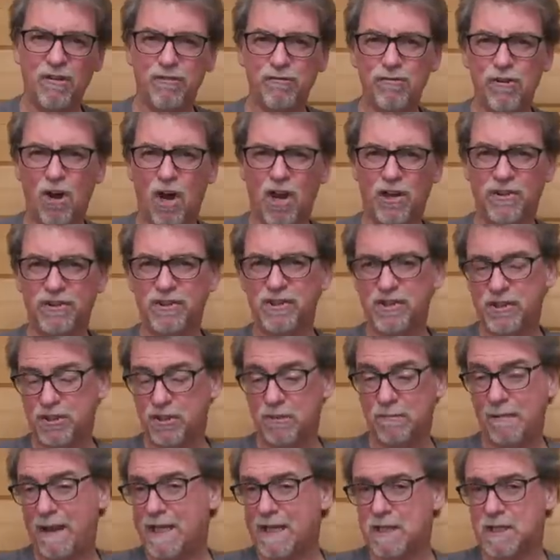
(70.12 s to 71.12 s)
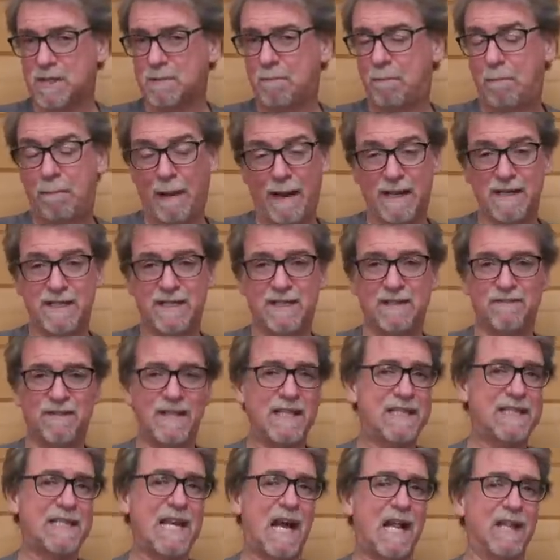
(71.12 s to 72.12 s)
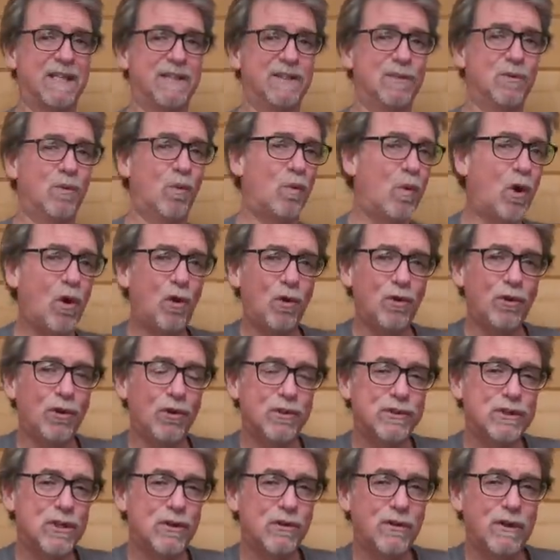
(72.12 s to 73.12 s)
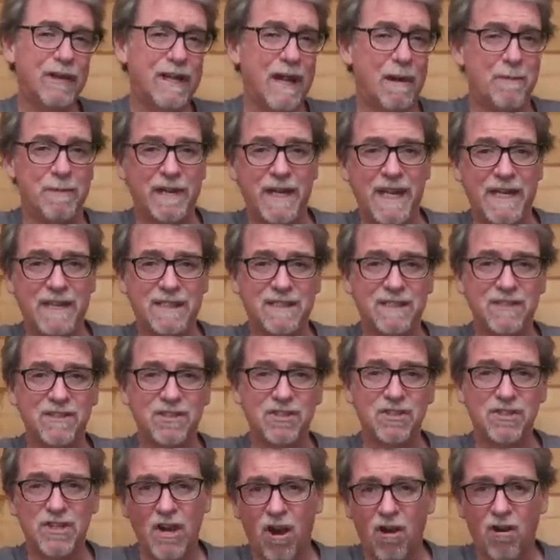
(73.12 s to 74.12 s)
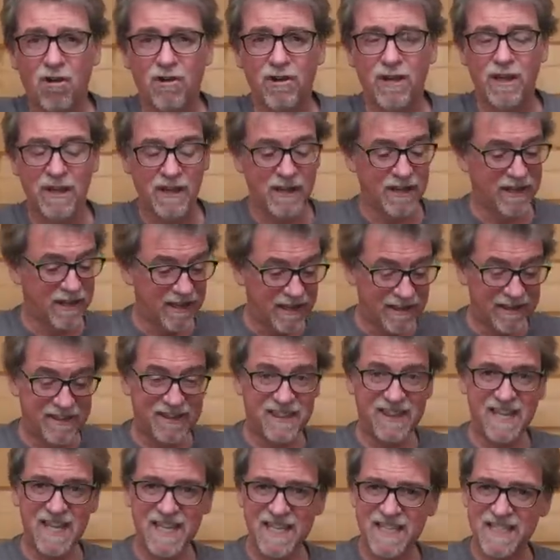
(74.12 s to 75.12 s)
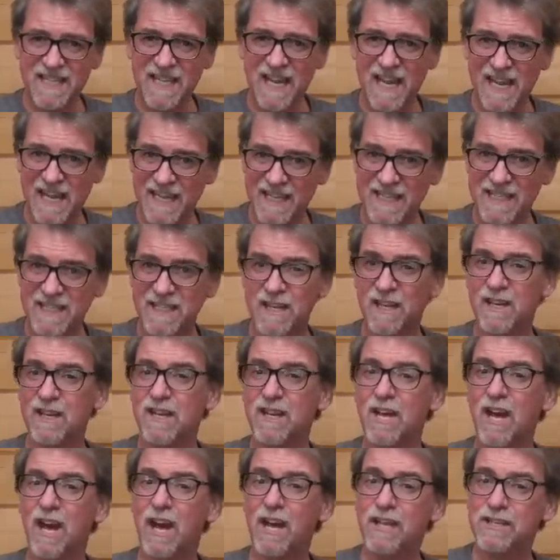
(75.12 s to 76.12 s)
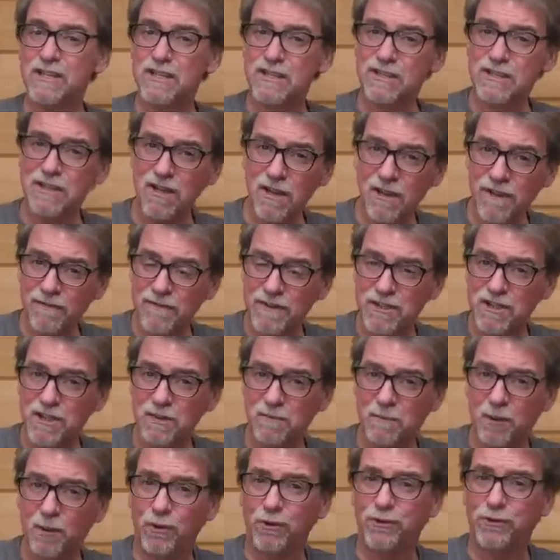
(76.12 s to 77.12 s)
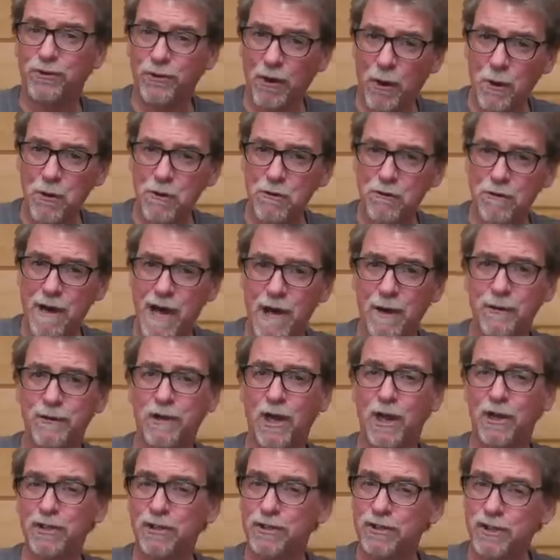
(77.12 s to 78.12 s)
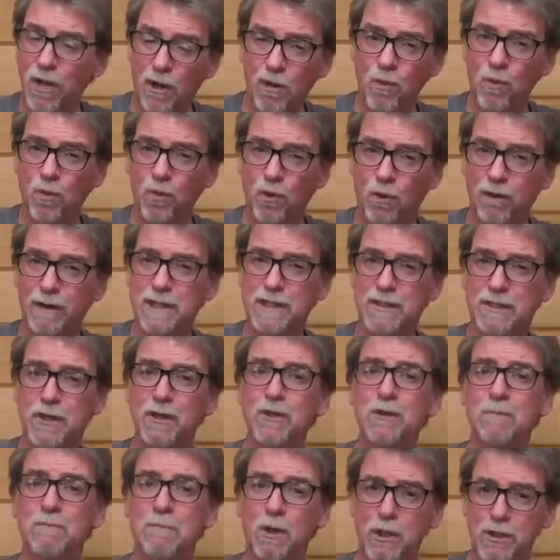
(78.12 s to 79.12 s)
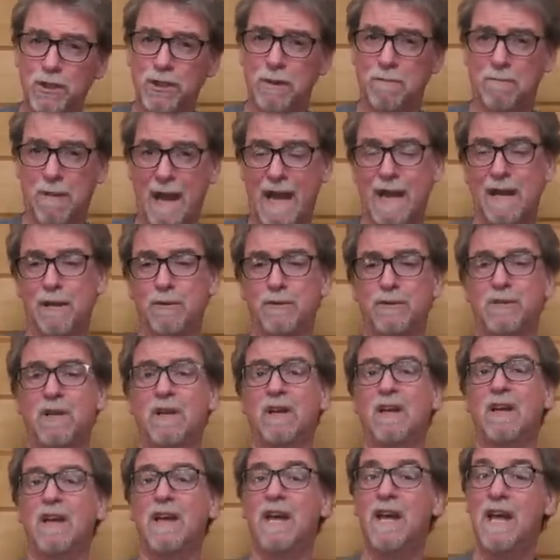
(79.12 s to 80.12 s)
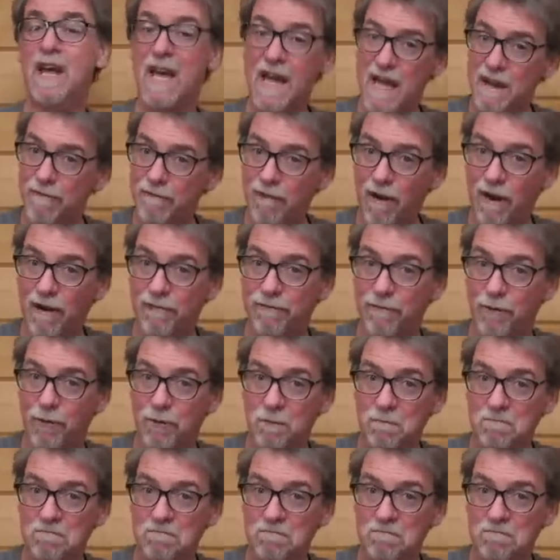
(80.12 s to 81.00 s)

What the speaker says: rather than some expensive Italian walnut or laminated stock. This is a serviceable throw around and don't worry too much about air rifle.